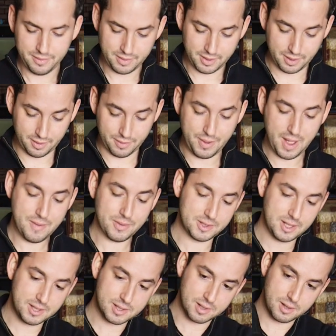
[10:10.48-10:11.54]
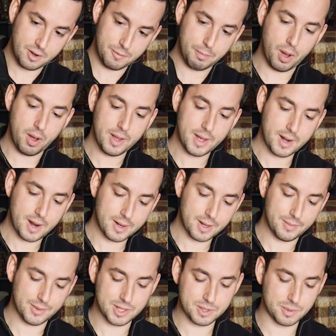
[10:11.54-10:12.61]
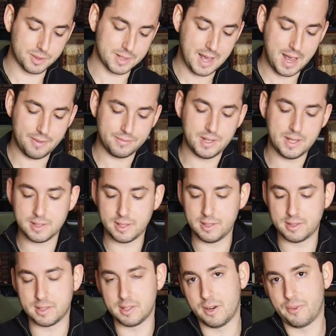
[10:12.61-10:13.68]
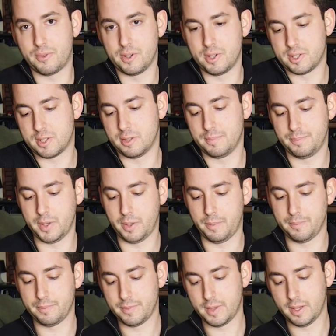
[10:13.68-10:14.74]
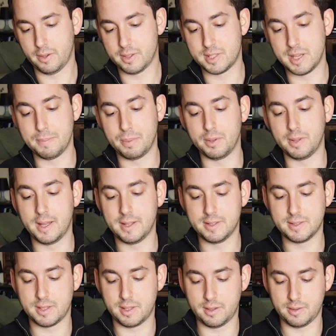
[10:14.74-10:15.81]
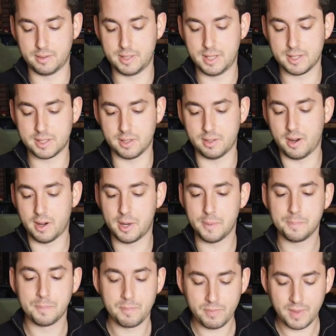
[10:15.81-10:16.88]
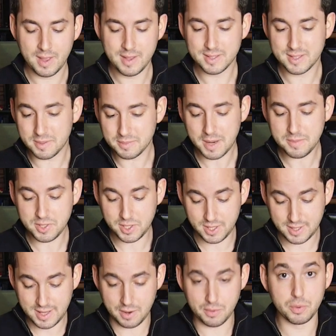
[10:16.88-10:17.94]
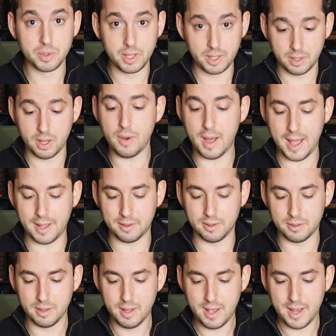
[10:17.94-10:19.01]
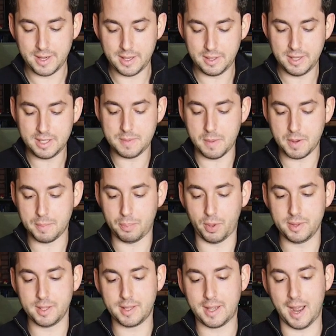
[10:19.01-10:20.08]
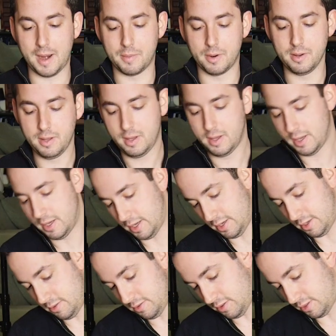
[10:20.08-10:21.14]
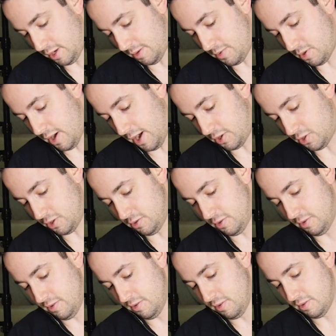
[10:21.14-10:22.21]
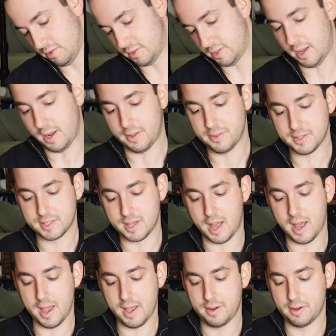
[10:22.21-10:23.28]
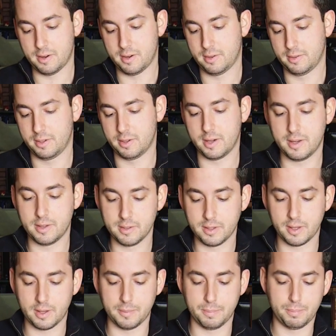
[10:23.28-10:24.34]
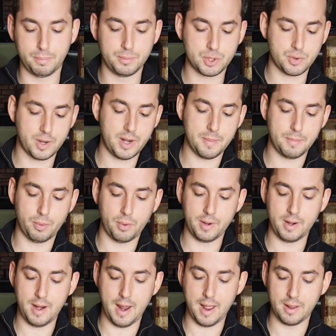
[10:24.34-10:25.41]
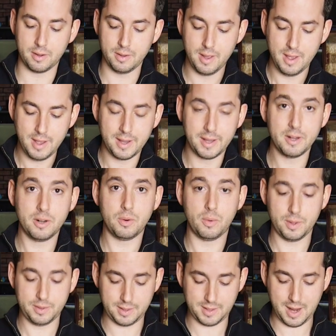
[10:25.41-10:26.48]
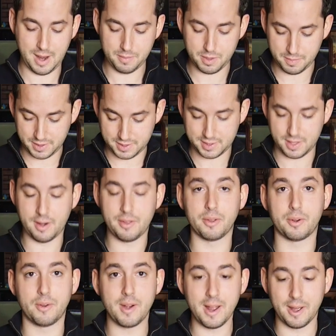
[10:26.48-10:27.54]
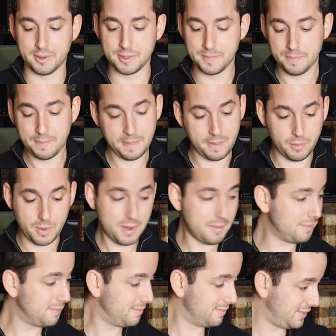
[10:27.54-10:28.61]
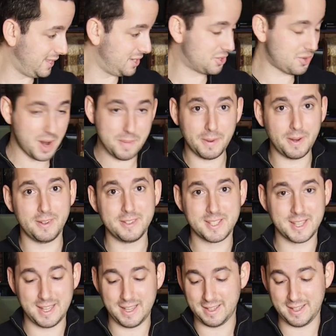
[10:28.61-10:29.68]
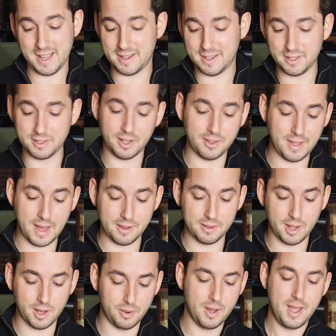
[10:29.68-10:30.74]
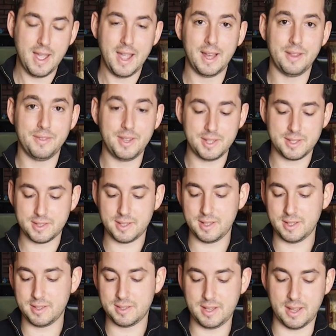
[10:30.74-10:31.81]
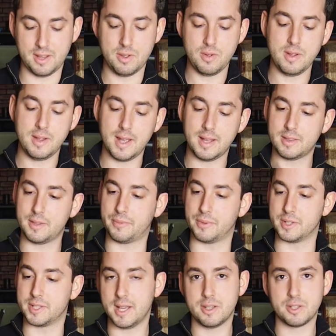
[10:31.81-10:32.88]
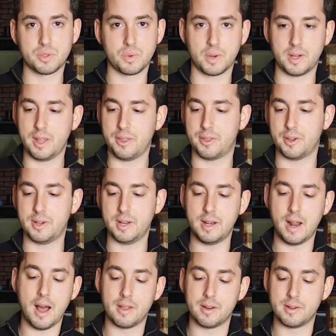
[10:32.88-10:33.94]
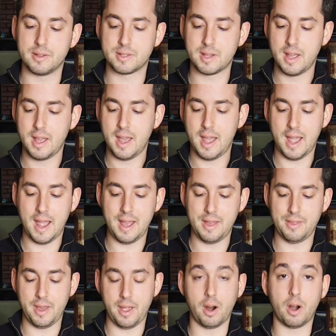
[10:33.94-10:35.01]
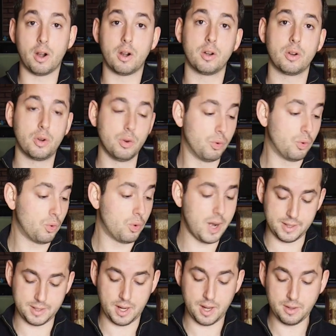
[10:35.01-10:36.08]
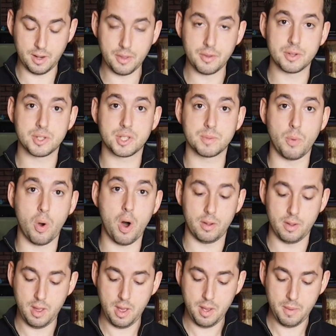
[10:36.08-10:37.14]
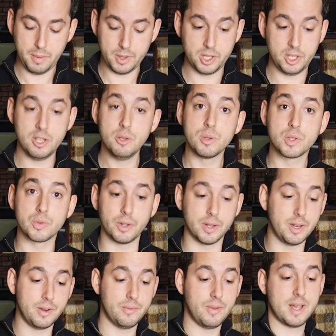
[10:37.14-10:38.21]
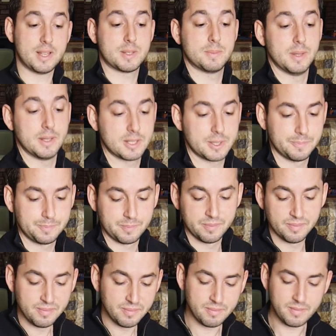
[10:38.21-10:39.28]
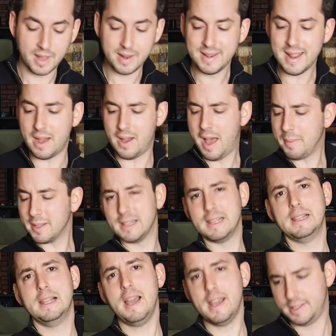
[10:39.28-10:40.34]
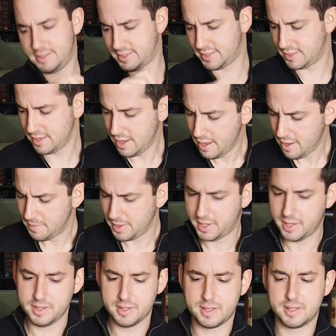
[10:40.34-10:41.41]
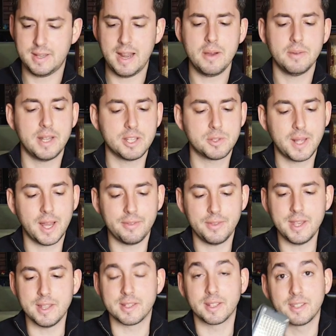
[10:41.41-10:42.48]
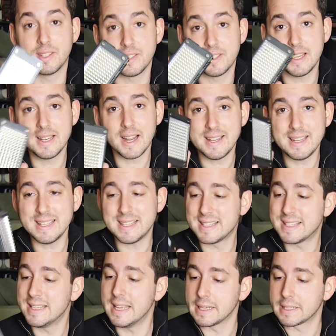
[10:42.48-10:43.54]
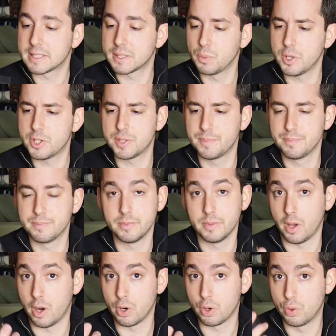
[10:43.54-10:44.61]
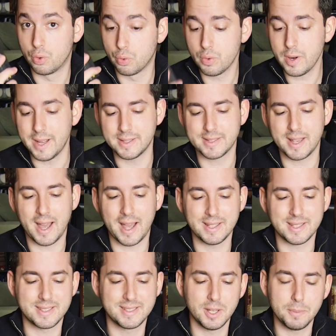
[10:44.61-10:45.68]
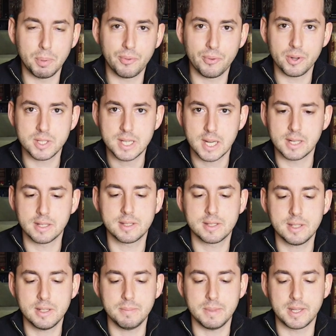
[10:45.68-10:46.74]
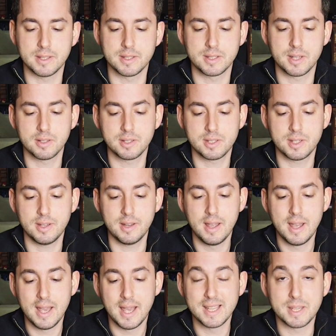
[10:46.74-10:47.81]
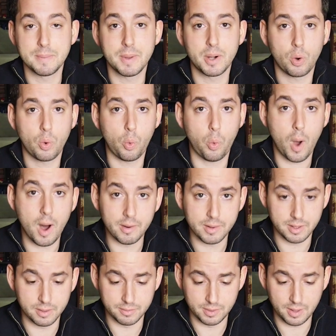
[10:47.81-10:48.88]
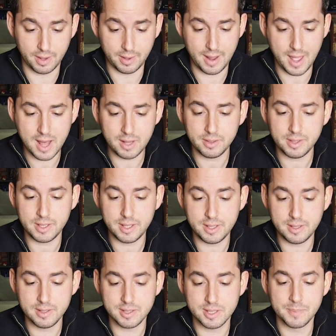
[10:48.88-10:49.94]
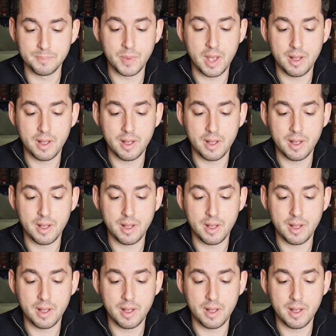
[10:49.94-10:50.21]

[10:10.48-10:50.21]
You know, if you have a decent enough ball head on it, this one's half decent. It's enough for just, you know, a simple lens and a DSLR. Sometimes you need that really low angle and you need to be able to point the camera in some direction, say on the side, or you're getting like a straight up pointed angle. You don't want the camera to be sitting on the ground. Well, these tripods can't get nearly that low. And these things, yeah, you can get them for $10, $20, $30, and they are great. Another small but useful investment. Now, how about lights? Because nowadays we got these, like the Z96, which are great. I still prefer tungsten because tungsten is a better quality of light. LEDs,